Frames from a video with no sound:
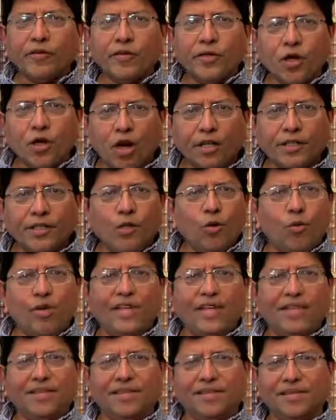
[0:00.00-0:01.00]
not
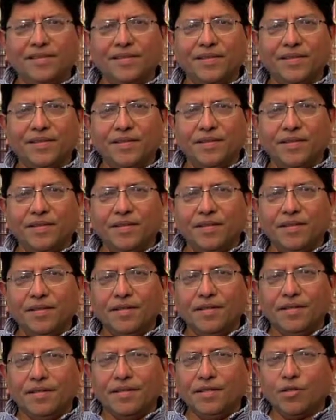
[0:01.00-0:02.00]
knowing,
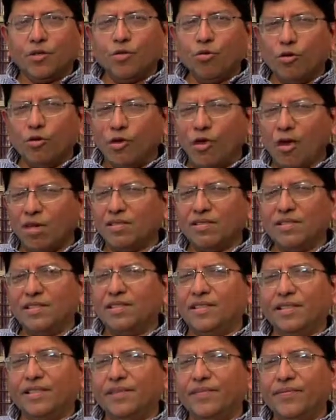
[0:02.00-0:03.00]

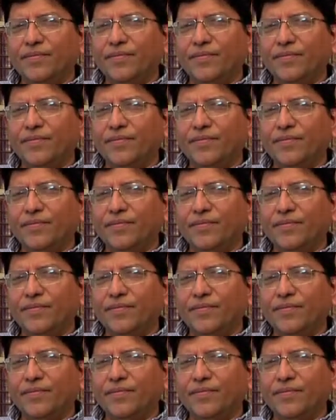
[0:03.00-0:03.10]
curiosity,